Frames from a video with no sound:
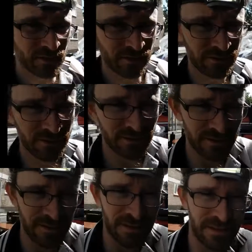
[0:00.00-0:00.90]
screws.
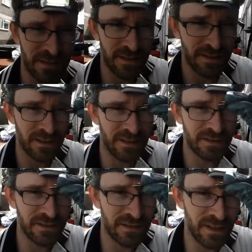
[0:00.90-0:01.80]

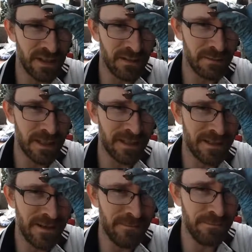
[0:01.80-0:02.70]
So,
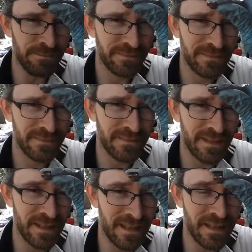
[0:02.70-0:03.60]

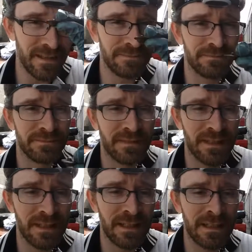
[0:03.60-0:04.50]
yeah,
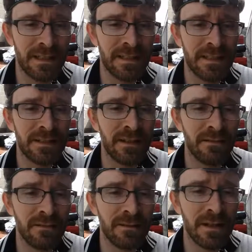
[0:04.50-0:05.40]
these
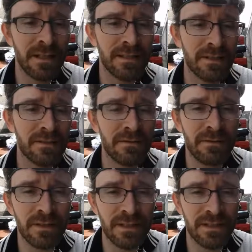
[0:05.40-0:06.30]
are rusted
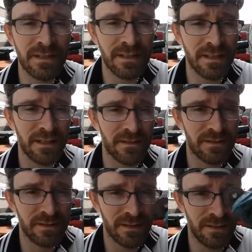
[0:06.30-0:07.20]
to a cinder.
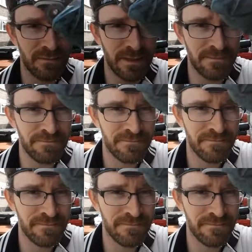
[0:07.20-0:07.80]
So,